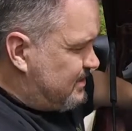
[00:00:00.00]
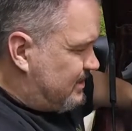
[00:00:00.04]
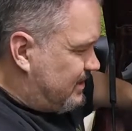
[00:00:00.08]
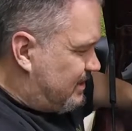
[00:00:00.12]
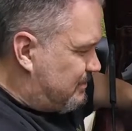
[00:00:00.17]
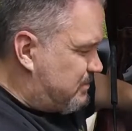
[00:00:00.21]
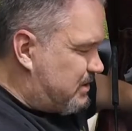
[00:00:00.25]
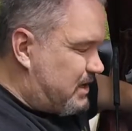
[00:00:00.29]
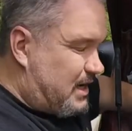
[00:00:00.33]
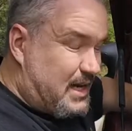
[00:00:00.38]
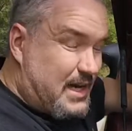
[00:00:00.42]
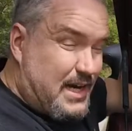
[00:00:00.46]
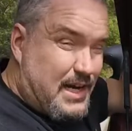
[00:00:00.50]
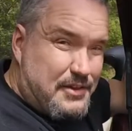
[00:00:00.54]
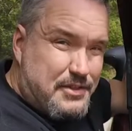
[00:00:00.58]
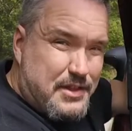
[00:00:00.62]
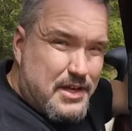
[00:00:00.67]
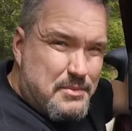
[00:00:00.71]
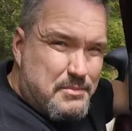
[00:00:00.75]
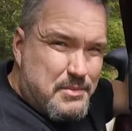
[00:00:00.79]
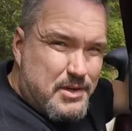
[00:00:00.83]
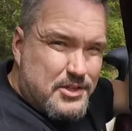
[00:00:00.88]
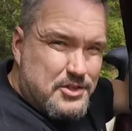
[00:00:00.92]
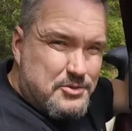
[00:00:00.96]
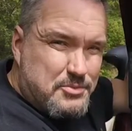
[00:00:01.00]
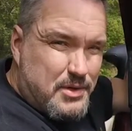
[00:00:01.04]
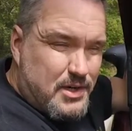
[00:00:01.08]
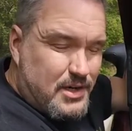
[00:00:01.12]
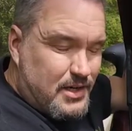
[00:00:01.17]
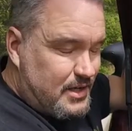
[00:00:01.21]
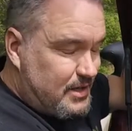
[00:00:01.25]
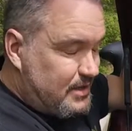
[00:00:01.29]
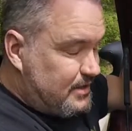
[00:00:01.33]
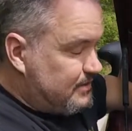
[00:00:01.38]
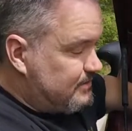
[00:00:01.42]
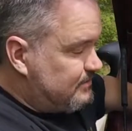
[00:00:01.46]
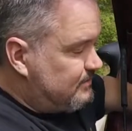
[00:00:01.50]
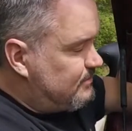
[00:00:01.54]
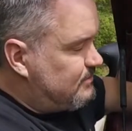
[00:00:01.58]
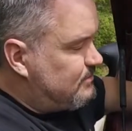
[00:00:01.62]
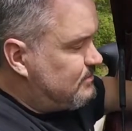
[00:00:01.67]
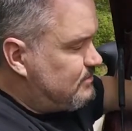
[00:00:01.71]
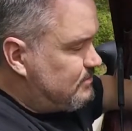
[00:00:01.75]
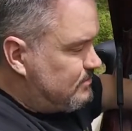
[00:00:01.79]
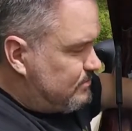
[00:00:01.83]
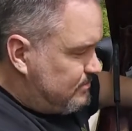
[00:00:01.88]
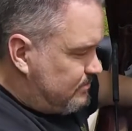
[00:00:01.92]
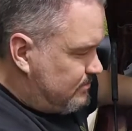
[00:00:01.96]
I'm not out that much money.
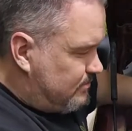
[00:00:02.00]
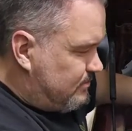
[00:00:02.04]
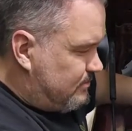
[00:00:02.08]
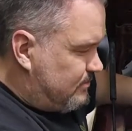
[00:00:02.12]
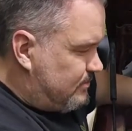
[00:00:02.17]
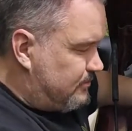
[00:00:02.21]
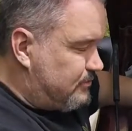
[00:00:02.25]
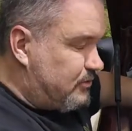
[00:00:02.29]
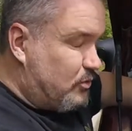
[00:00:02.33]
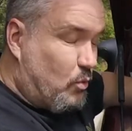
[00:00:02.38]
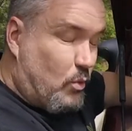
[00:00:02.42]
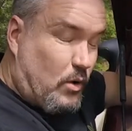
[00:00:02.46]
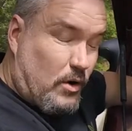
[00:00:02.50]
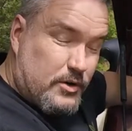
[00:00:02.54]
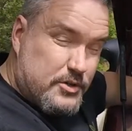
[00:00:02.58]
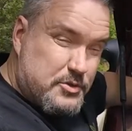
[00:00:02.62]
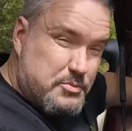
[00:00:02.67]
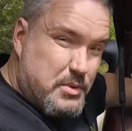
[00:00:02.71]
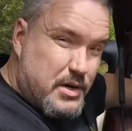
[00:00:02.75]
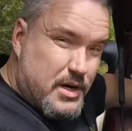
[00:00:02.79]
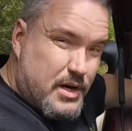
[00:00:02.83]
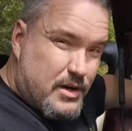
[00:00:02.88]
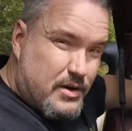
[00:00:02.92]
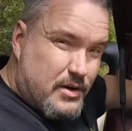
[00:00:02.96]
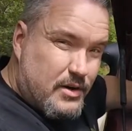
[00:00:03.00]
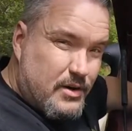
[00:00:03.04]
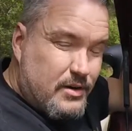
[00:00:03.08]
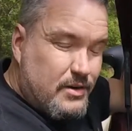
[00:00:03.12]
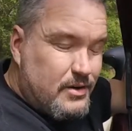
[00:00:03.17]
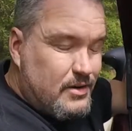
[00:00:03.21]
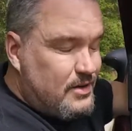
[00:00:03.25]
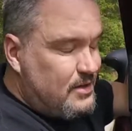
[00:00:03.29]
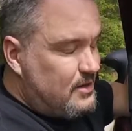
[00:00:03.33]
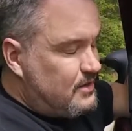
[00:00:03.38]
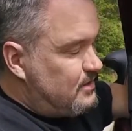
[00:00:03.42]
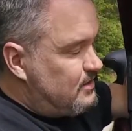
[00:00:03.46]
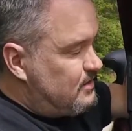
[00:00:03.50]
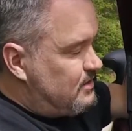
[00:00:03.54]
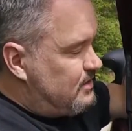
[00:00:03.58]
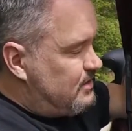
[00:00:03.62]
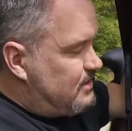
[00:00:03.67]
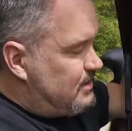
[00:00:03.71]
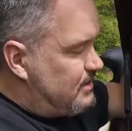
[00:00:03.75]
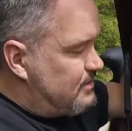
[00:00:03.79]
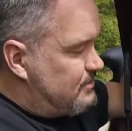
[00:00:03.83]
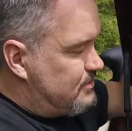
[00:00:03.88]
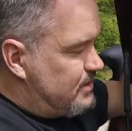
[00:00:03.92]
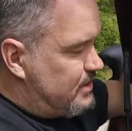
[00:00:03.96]
If it works better,
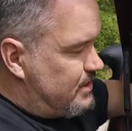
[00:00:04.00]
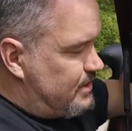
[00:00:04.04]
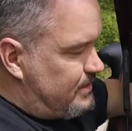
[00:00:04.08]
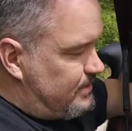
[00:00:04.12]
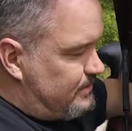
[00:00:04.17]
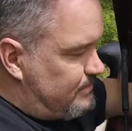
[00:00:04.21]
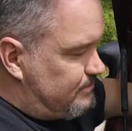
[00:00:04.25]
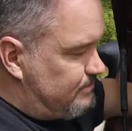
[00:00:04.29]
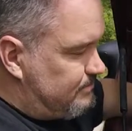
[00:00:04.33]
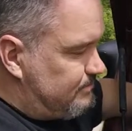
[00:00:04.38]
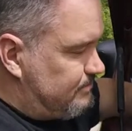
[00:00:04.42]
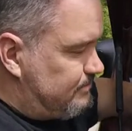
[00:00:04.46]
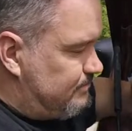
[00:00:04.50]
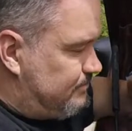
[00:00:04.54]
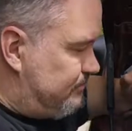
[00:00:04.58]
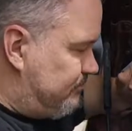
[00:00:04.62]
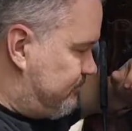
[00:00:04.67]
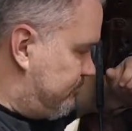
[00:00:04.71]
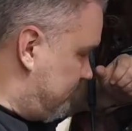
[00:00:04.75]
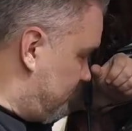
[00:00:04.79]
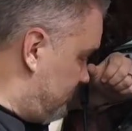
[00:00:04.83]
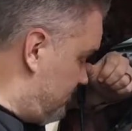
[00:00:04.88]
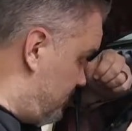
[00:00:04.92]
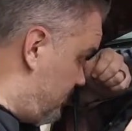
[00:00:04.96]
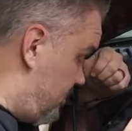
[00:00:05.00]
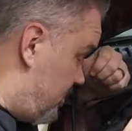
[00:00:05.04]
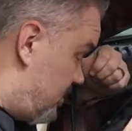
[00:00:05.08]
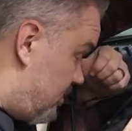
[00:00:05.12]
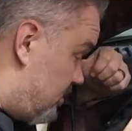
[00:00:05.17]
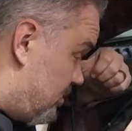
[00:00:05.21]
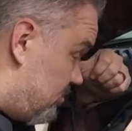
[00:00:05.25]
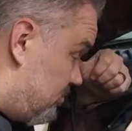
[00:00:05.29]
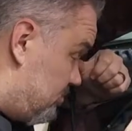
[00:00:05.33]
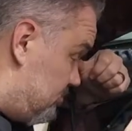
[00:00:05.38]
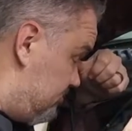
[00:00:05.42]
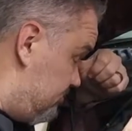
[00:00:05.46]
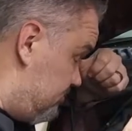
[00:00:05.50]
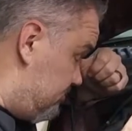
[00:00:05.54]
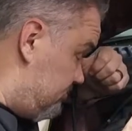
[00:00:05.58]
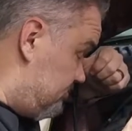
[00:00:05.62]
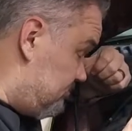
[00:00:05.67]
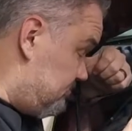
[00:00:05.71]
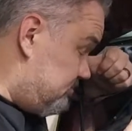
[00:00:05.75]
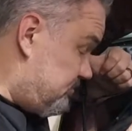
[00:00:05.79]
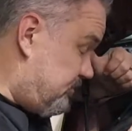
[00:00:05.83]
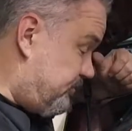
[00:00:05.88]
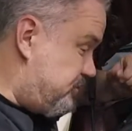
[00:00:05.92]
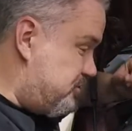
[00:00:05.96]
and then, you know,
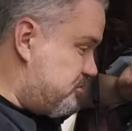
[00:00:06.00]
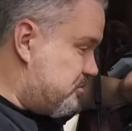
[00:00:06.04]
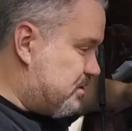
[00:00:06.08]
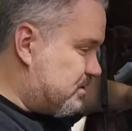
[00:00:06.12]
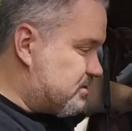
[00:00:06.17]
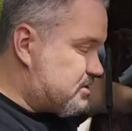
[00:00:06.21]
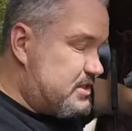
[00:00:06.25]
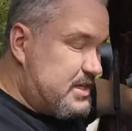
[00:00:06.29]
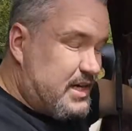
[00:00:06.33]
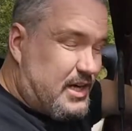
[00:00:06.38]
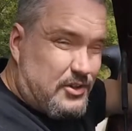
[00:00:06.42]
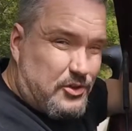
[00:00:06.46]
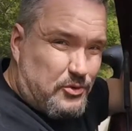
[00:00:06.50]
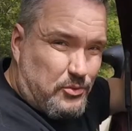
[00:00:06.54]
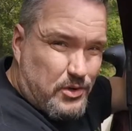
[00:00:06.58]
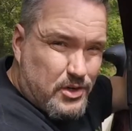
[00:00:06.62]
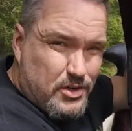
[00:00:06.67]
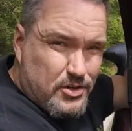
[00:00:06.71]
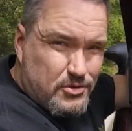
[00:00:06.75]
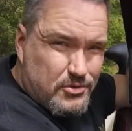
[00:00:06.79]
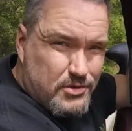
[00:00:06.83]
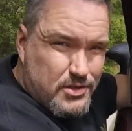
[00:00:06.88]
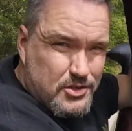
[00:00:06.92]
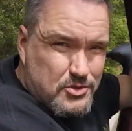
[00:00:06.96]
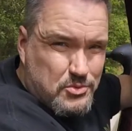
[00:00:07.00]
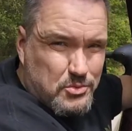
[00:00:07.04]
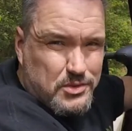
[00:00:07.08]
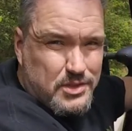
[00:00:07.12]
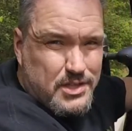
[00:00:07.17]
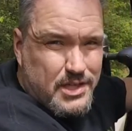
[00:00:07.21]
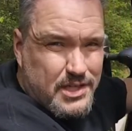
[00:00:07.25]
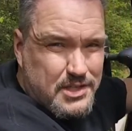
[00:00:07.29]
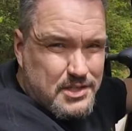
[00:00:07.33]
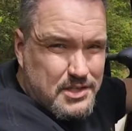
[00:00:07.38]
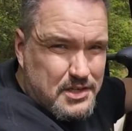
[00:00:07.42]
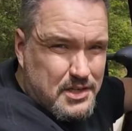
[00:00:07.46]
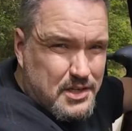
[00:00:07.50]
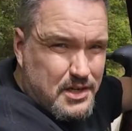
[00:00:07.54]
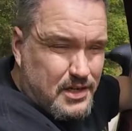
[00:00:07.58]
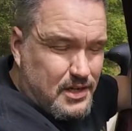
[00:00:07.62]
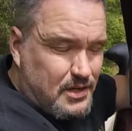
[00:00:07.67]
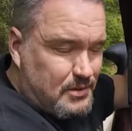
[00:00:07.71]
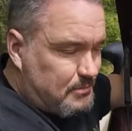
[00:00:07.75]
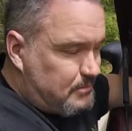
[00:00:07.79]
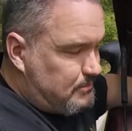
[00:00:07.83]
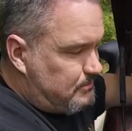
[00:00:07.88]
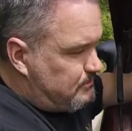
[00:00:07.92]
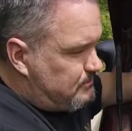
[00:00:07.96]
a few months down the road this one takes a
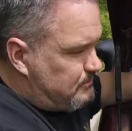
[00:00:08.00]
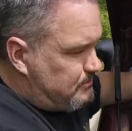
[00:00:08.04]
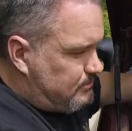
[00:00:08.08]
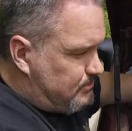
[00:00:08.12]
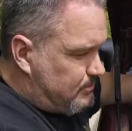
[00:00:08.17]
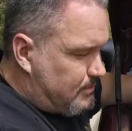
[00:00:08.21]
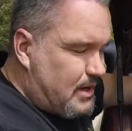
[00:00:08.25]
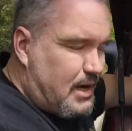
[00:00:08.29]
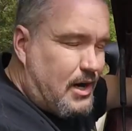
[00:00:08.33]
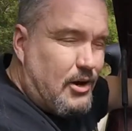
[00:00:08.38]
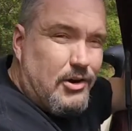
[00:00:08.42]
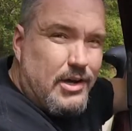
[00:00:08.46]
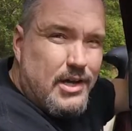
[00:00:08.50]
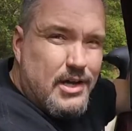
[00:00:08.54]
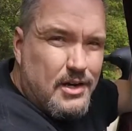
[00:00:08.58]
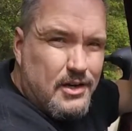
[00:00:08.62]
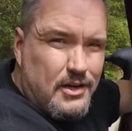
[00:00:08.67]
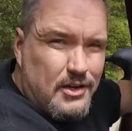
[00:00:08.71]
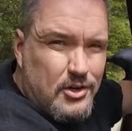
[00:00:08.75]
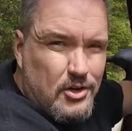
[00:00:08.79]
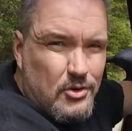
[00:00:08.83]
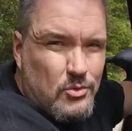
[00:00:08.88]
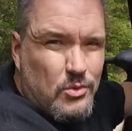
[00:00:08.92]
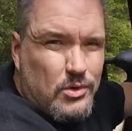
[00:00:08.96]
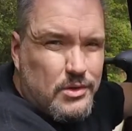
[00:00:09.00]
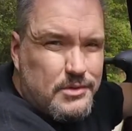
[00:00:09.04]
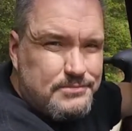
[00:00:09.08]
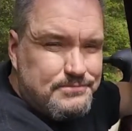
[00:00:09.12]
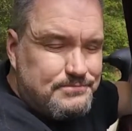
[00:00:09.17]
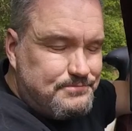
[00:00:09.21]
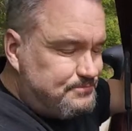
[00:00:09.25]
dump, I'll get a good one.